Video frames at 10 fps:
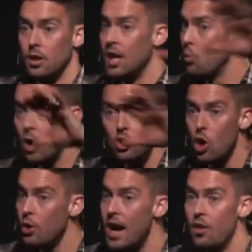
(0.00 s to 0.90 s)
He doesn't want you
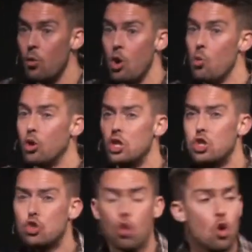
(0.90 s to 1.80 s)
going down that road. It will
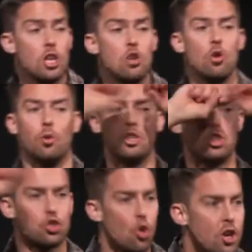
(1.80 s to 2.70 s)
destroy you. It will
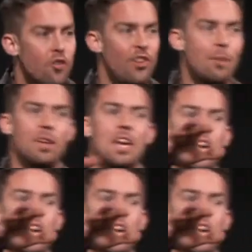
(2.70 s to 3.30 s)
destroy your family.